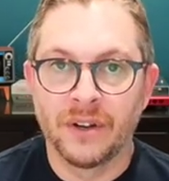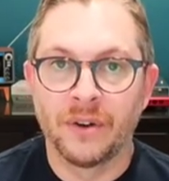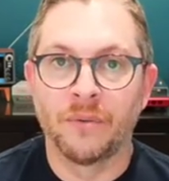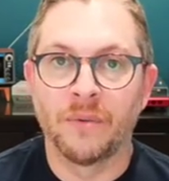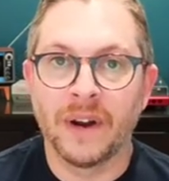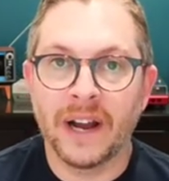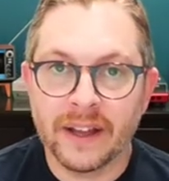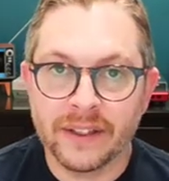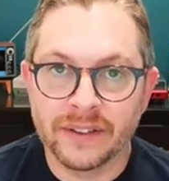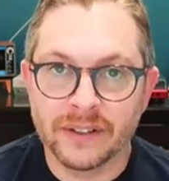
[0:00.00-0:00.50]

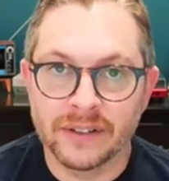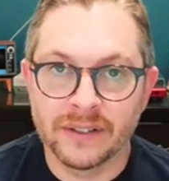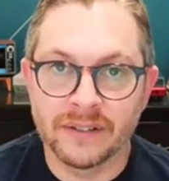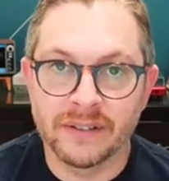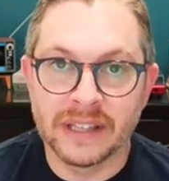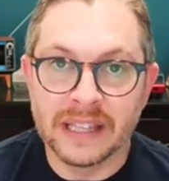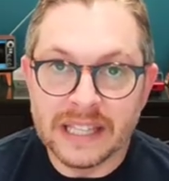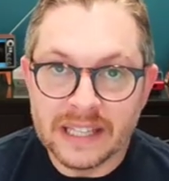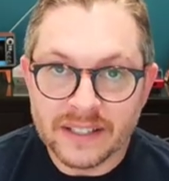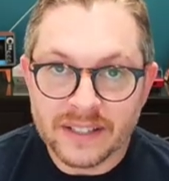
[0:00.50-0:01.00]
Rather,
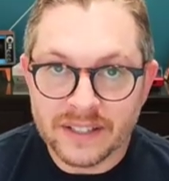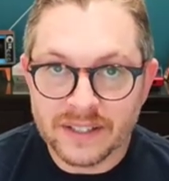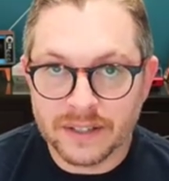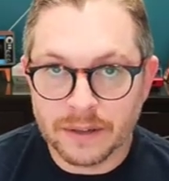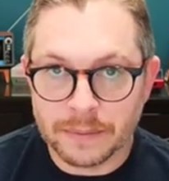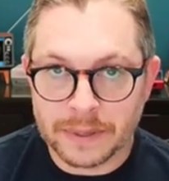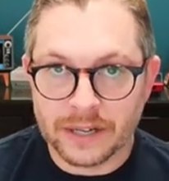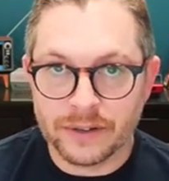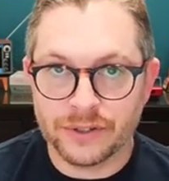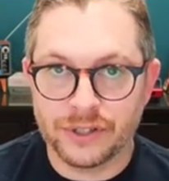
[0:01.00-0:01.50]
this is
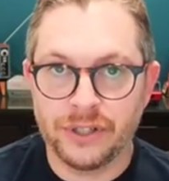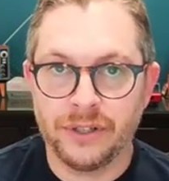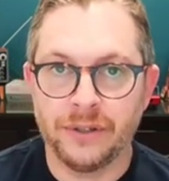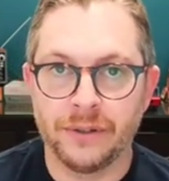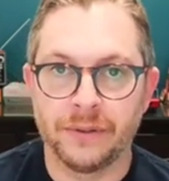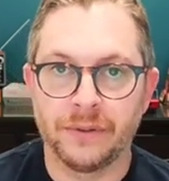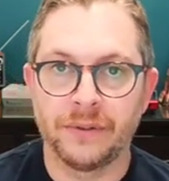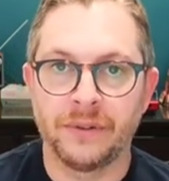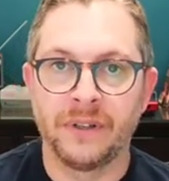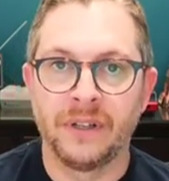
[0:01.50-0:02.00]
about
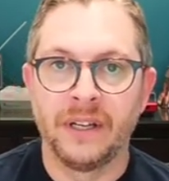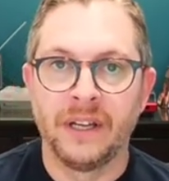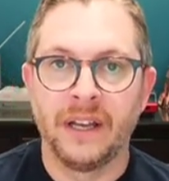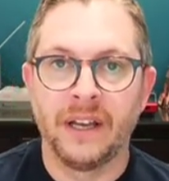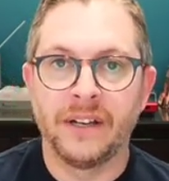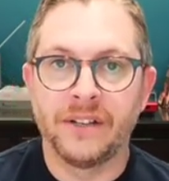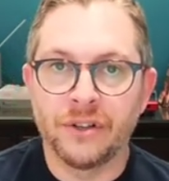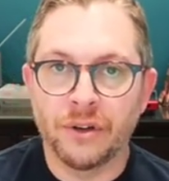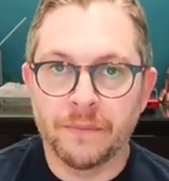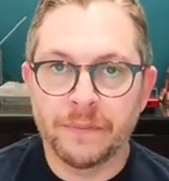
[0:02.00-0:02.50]
you.
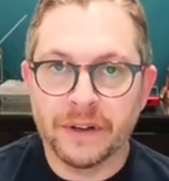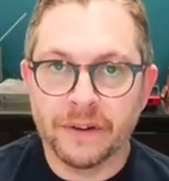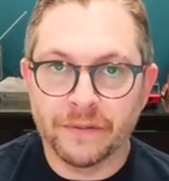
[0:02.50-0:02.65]
And don't be